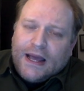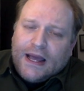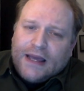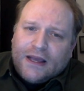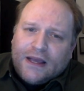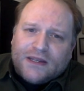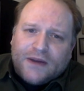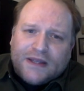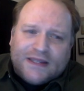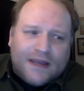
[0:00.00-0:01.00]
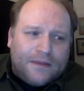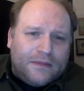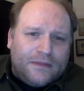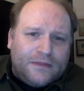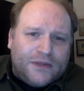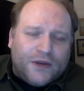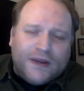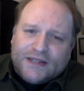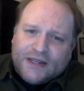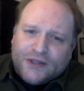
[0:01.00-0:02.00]
He also ends up. So
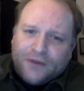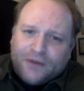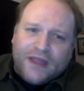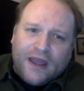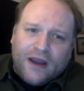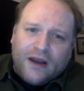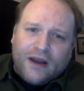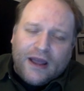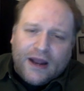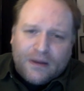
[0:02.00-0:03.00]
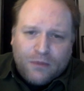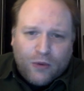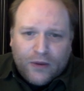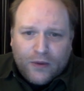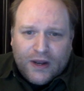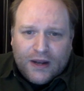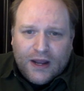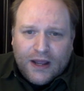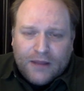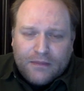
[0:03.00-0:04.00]
he's sort of there at a point when
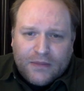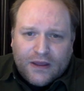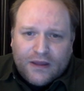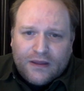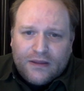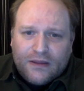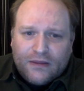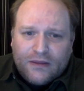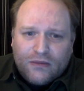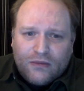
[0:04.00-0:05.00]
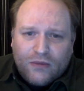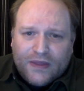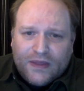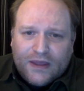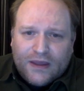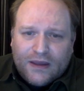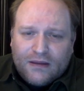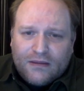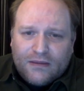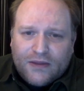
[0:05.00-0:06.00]
the
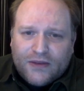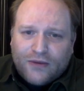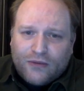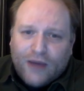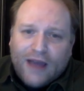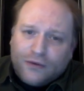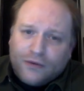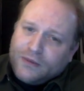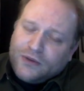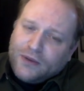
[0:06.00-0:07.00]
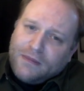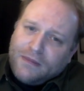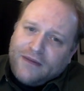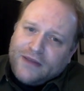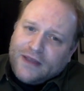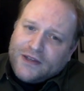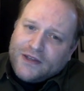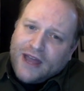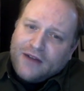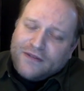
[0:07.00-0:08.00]
sort of rivalry between the Mafia and the
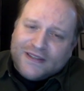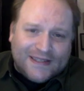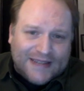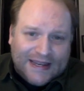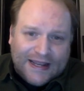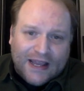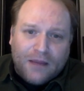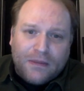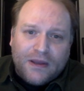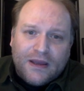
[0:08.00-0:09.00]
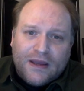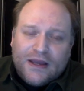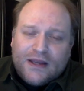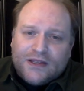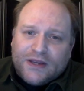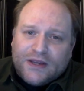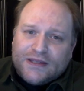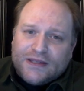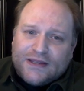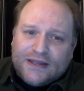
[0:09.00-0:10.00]
Shadow Fists is heating up. So
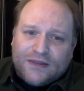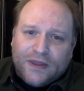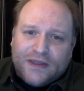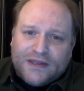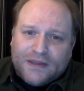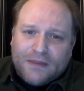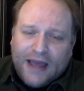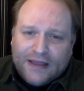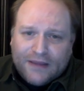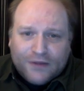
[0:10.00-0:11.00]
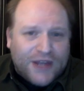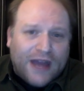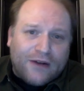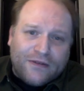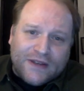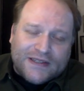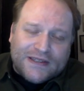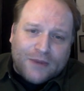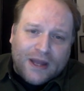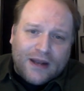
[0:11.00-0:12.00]
he's with some high-level Shadow Fists
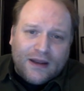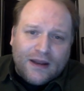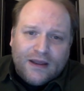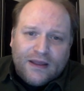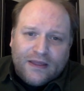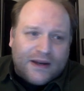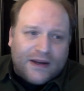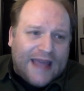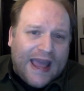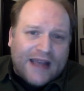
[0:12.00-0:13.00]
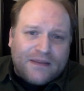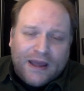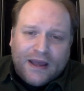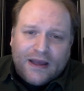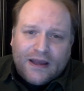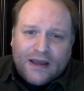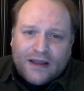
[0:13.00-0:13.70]
when they're attacked by a